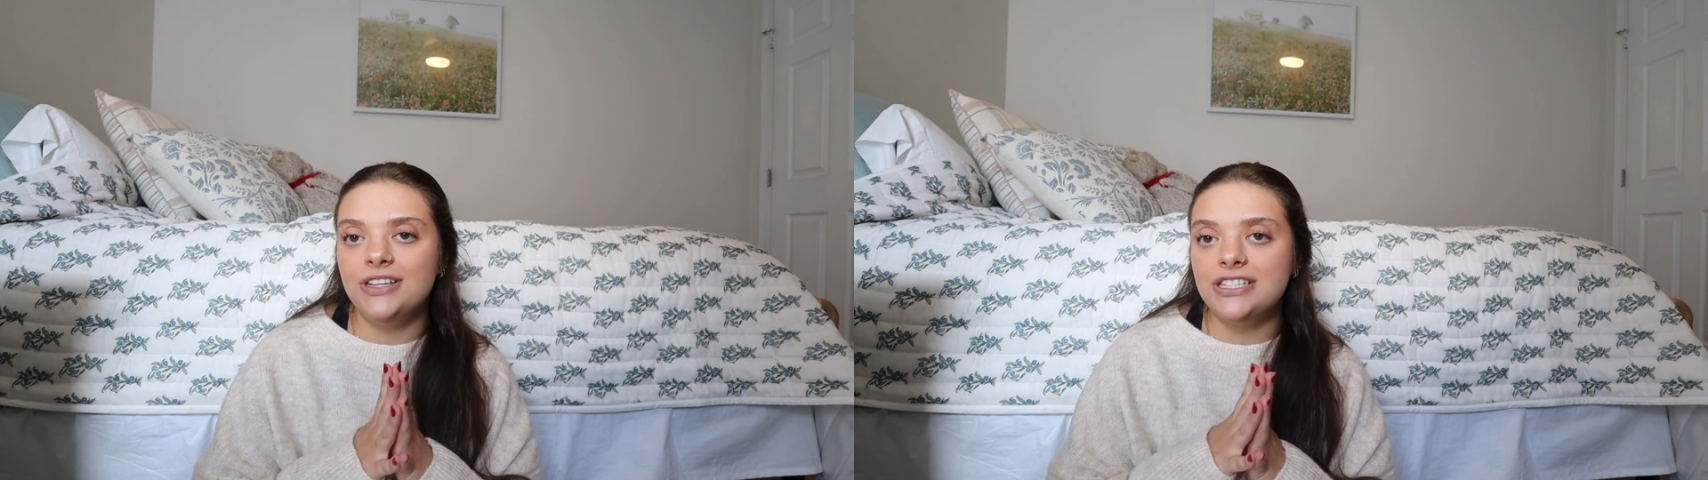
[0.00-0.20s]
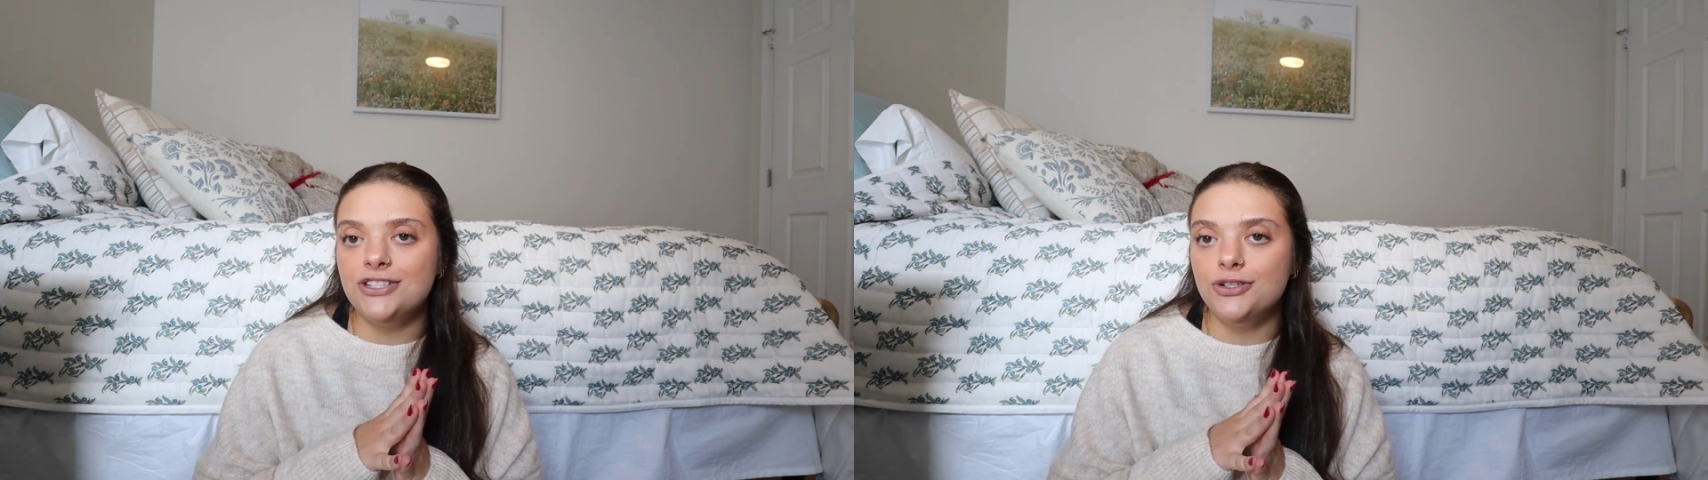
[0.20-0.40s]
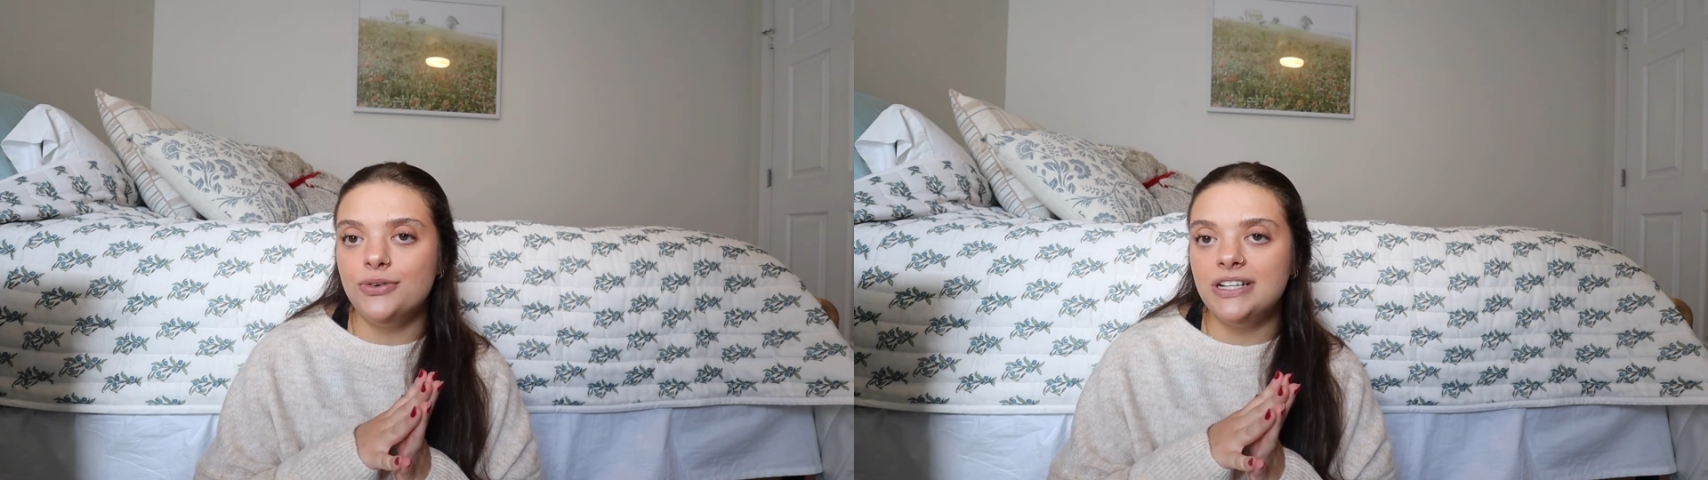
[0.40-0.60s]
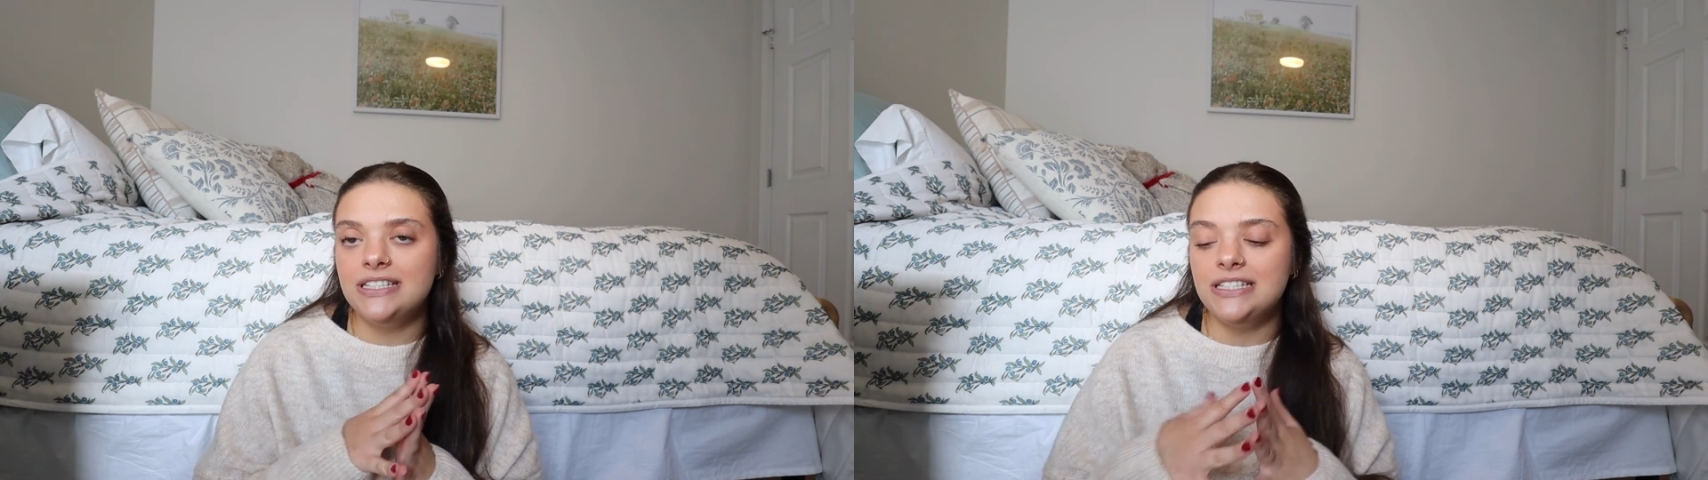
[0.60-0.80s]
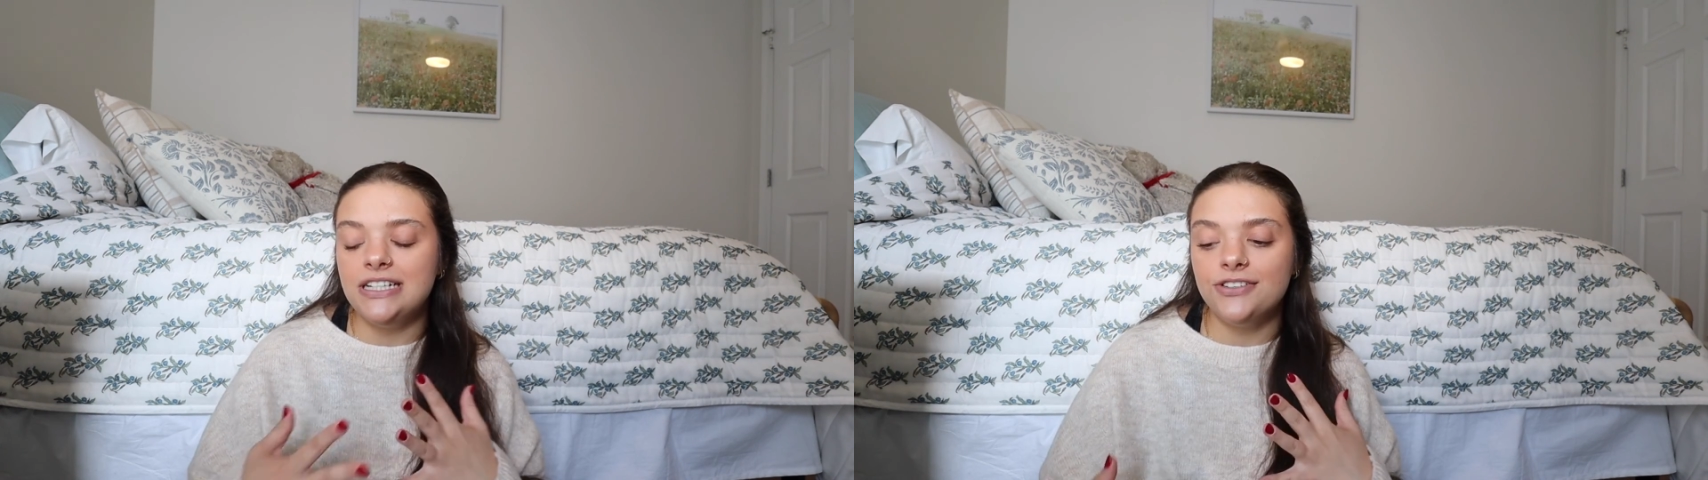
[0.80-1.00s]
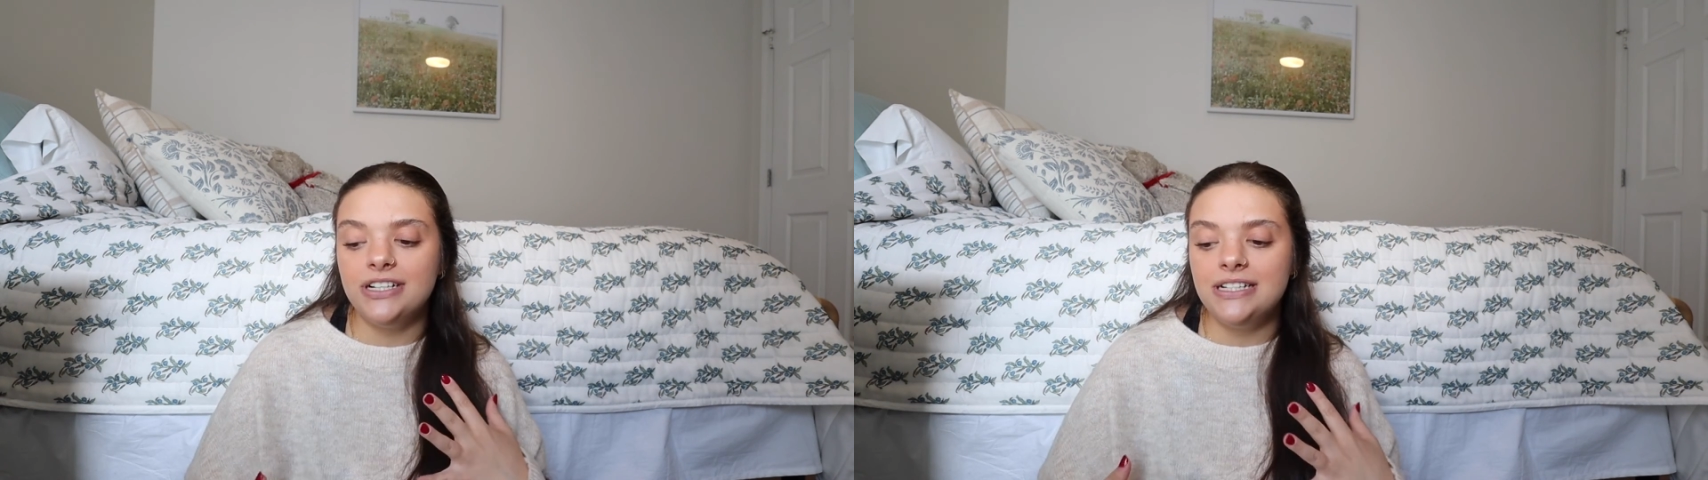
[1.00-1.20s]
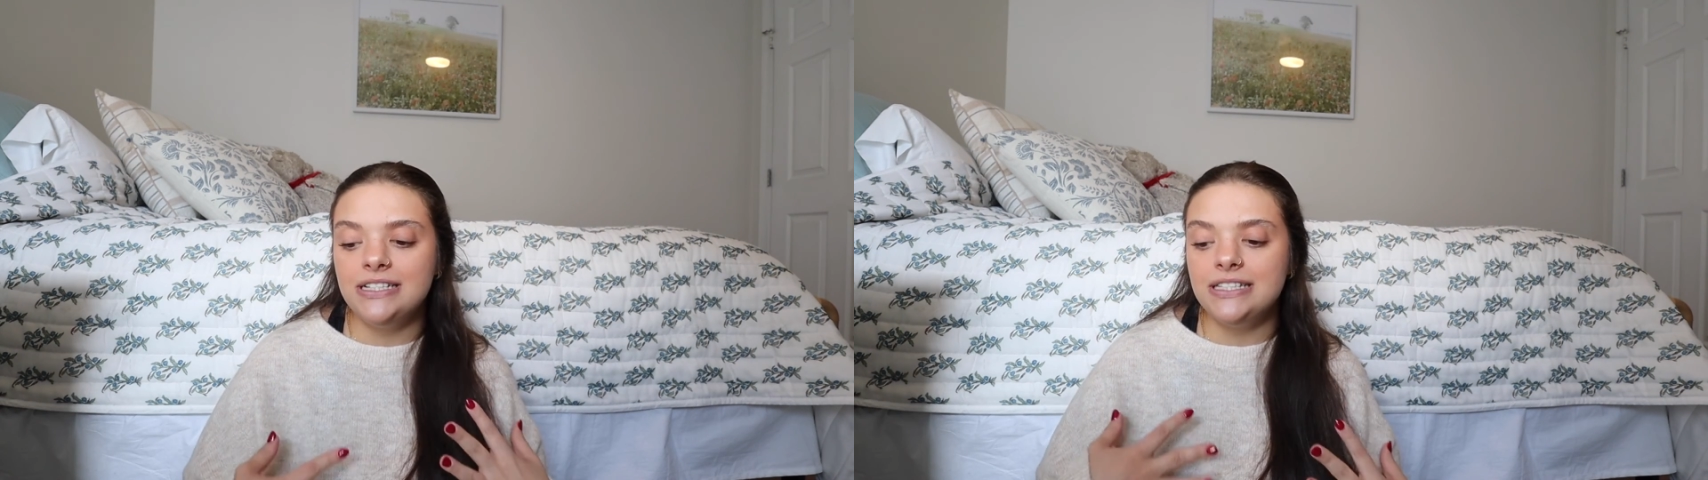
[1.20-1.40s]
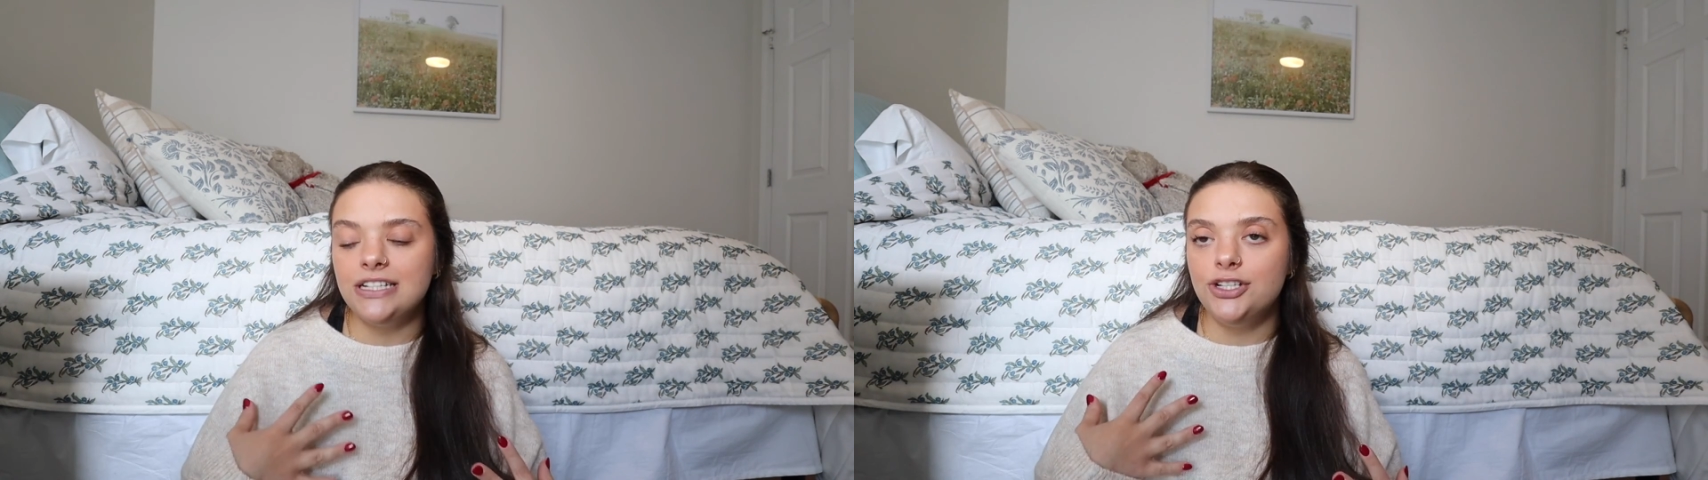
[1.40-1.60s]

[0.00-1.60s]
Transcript: this new series,